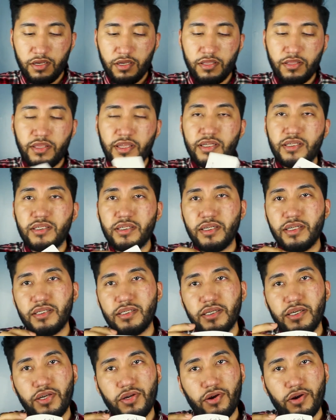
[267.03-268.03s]
"This
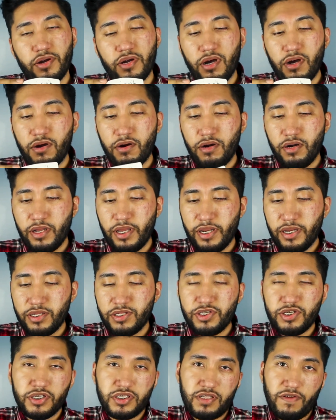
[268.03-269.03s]
isn't your card," and
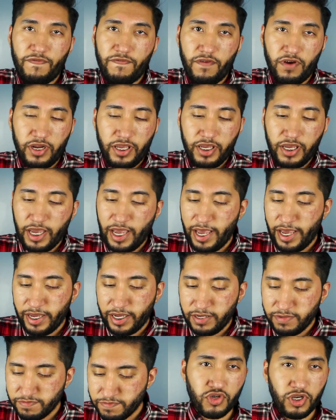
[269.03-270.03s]
it's just a funny
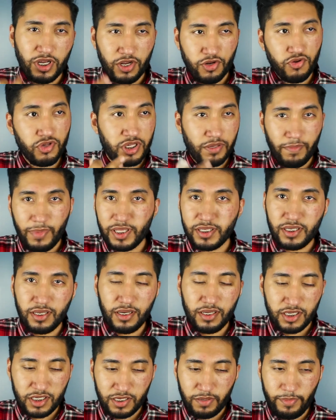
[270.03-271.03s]
gag trying to do some
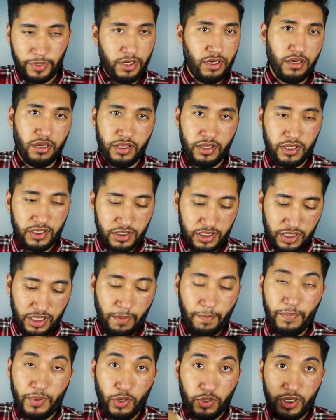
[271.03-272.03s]
mentalism and all this and
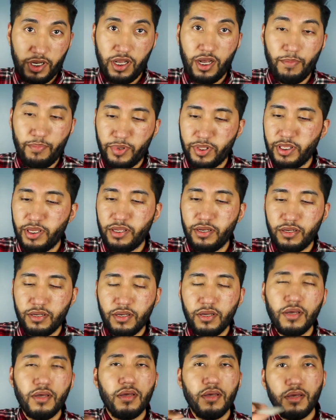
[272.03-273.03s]
then build it up. And
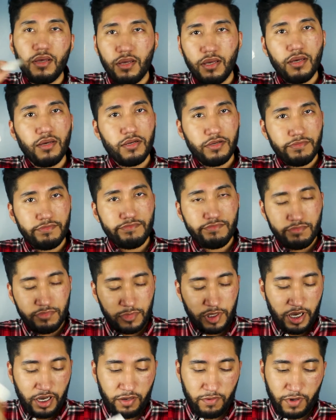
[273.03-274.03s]
then
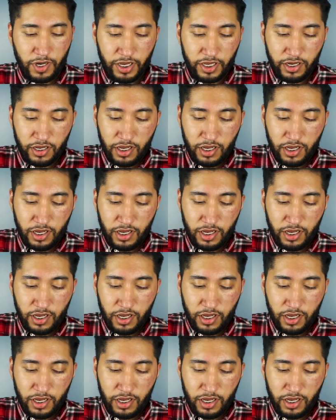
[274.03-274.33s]
I